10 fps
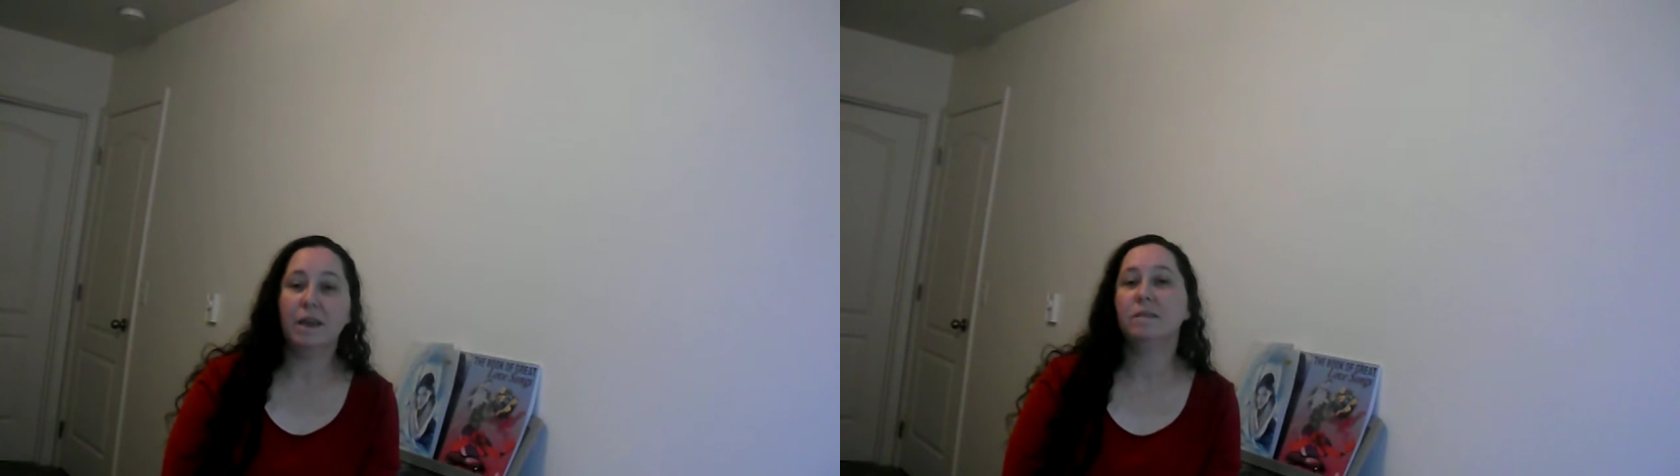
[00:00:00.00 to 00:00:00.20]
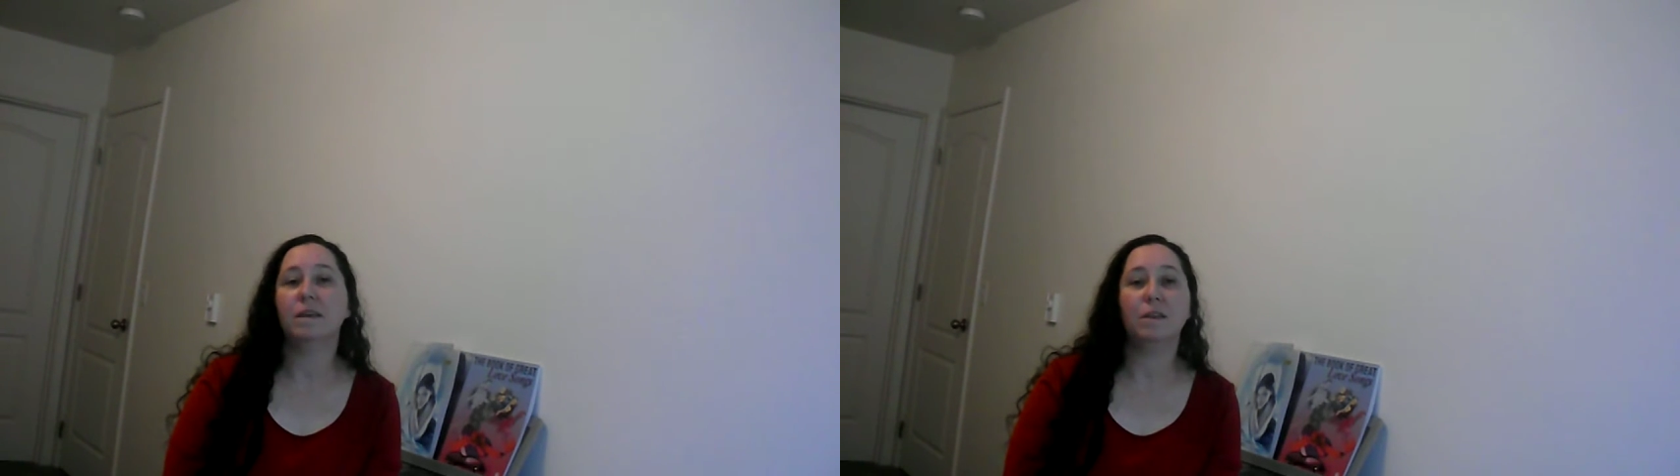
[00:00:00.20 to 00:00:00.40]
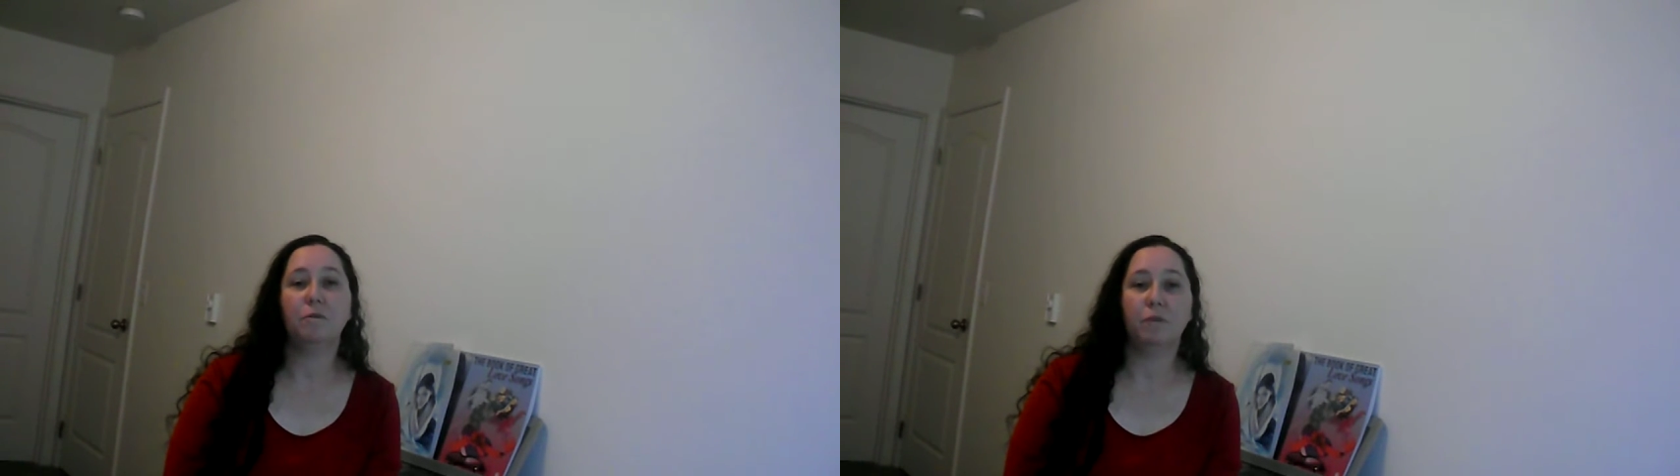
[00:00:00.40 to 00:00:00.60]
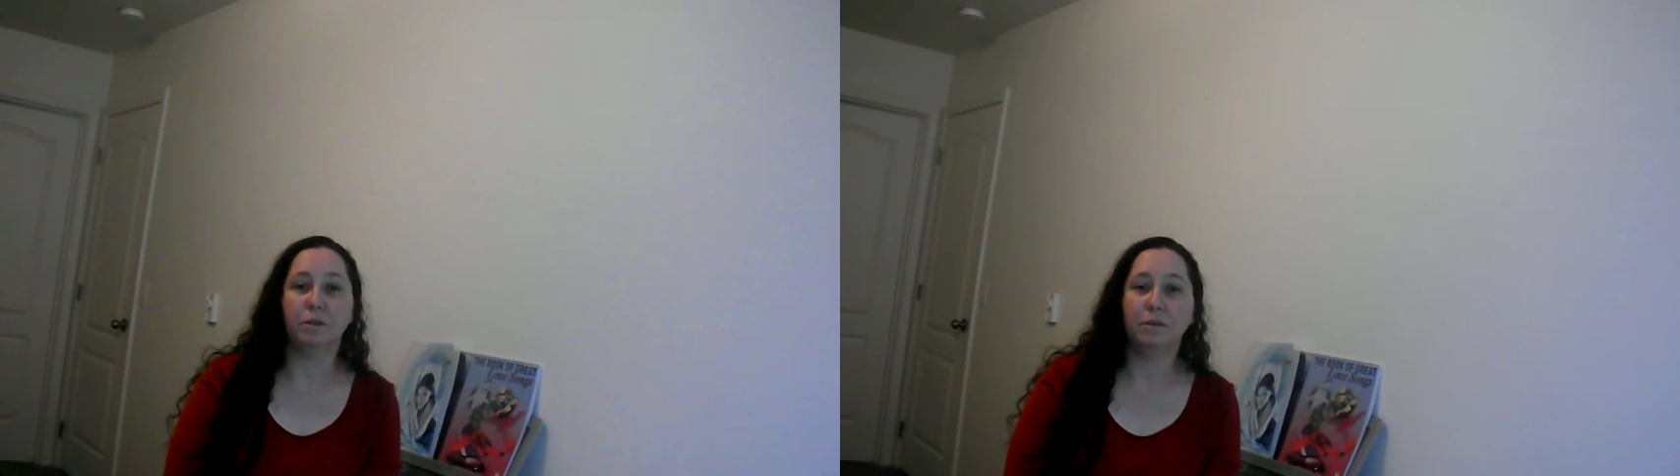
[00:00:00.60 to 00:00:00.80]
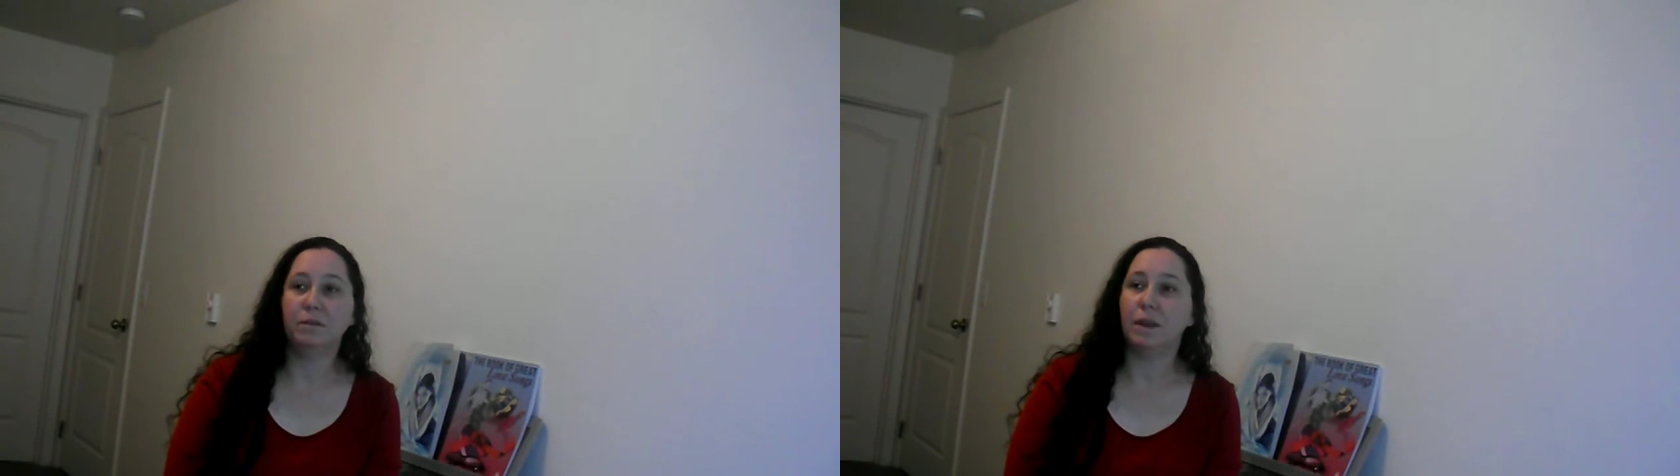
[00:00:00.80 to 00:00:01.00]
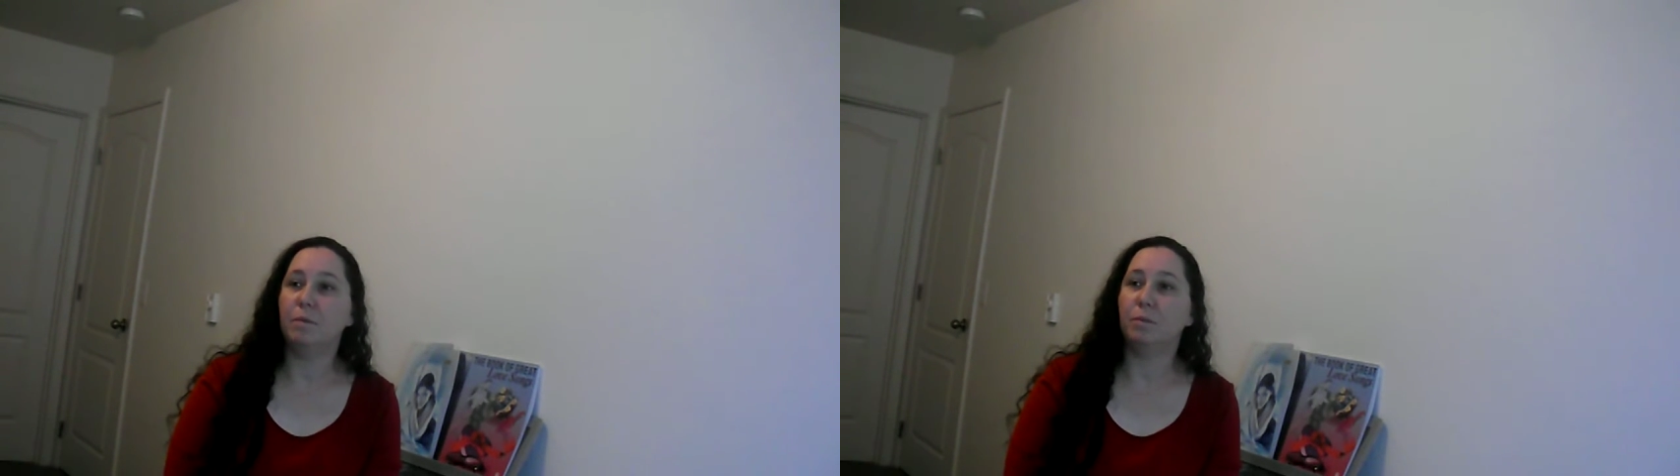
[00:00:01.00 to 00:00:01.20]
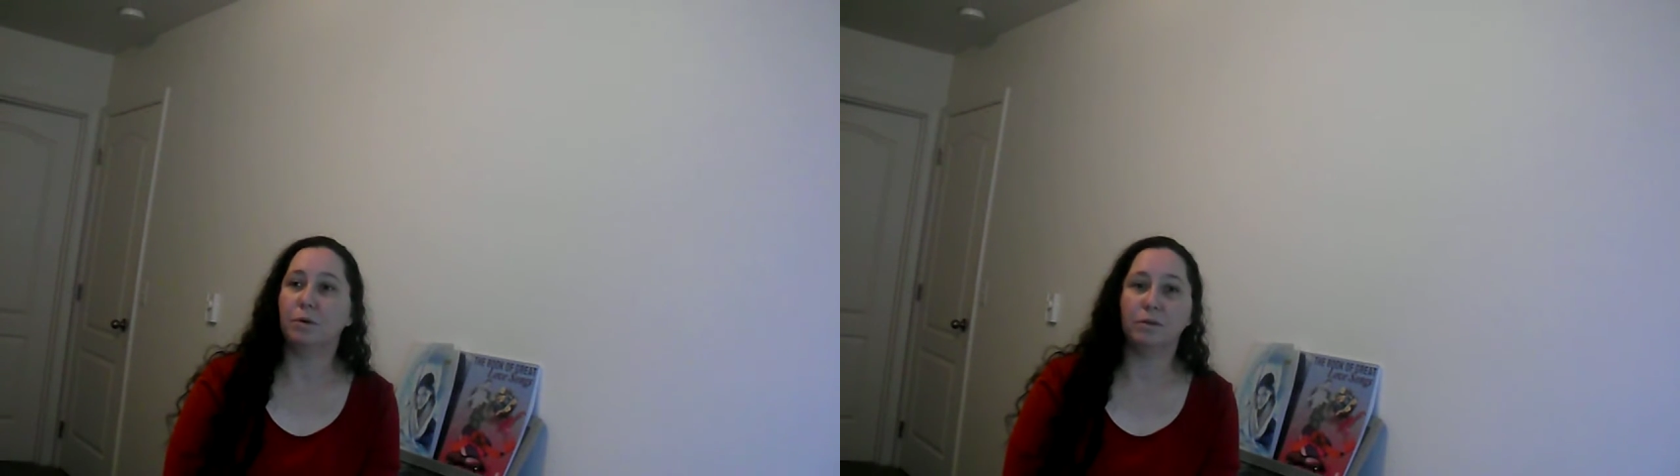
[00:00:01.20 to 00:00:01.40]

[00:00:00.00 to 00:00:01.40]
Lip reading: Say they fell asleep or